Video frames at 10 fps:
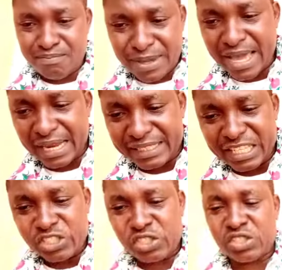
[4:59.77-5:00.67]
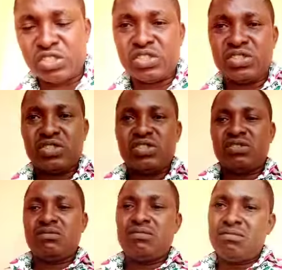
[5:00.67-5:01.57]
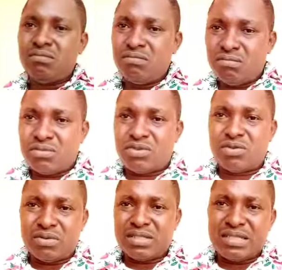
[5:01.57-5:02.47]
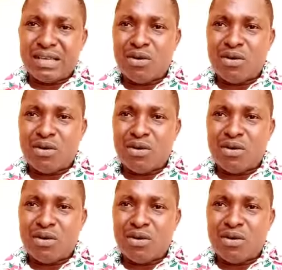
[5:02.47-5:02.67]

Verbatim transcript: pay attention to say